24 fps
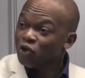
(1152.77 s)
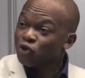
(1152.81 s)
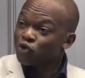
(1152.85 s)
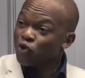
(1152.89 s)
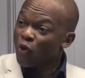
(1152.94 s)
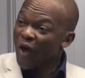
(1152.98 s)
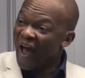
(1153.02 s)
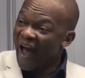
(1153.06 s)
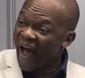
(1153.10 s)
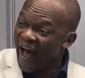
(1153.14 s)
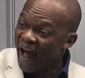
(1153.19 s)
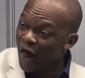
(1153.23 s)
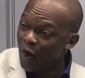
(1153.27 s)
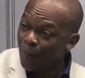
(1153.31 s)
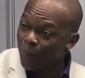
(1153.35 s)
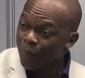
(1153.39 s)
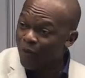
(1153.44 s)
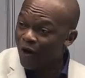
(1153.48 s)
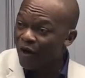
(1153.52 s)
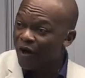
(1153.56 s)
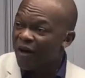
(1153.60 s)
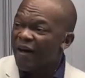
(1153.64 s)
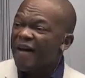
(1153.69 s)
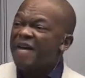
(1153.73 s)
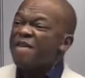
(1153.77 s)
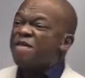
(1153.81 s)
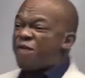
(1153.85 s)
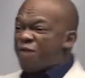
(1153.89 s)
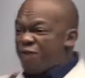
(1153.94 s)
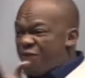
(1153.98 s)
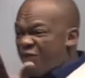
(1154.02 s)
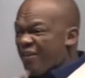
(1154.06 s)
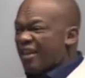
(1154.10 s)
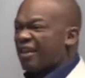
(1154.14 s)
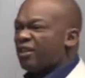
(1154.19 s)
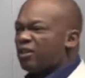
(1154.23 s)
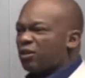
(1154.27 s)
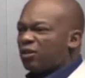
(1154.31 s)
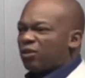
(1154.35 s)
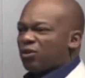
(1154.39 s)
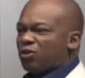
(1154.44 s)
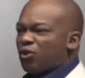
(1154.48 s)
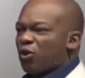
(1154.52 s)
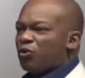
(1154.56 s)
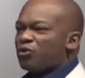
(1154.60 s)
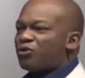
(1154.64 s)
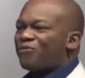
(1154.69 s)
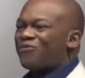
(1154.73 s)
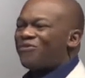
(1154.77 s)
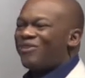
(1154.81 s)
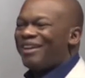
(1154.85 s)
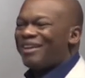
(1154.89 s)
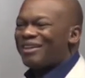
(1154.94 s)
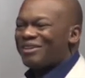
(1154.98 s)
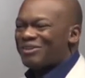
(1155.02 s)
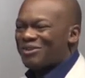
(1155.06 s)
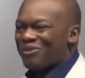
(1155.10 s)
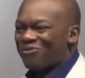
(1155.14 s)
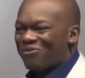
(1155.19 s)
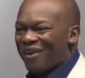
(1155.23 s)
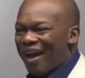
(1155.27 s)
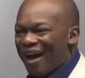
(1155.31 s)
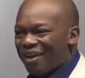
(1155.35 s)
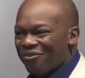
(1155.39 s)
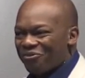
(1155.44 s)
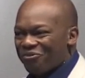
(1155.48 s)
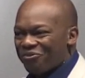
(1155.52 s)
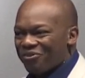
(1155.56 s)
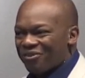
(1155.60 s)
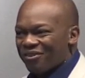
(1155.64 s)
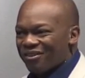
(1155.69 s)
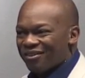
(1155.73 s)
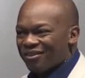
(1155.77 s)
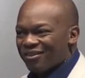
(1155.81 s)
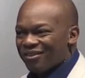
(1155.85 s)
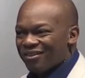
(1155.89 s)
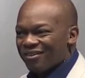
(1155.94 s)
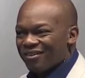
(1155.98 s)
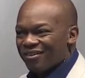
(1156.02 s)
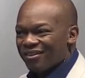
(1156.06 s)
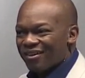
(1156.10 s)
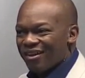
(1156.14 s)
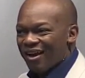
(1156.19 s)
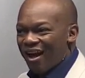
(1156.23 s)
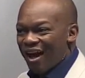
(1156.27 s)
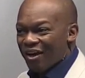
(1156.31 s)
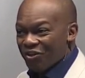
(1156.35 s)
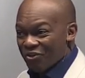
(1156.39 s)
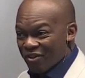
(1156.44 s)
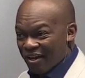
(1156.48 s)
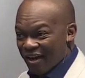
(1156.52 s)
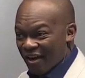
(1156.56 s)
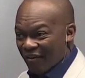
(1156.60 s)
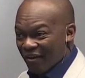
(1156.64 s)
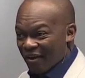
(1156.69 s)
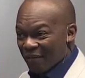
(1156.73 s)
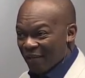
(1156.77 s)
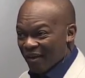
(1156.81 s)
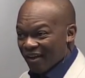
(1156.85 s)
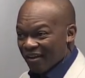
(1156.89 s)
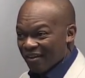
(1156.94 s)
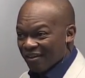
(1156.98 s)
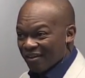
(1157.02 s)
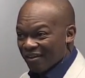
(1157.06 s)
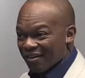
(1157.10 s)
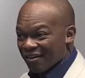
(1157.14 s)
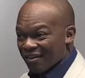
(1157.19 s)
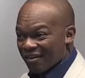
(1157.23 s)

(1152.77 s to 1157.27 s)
to help her feel those feelings of love. Are you hearing me?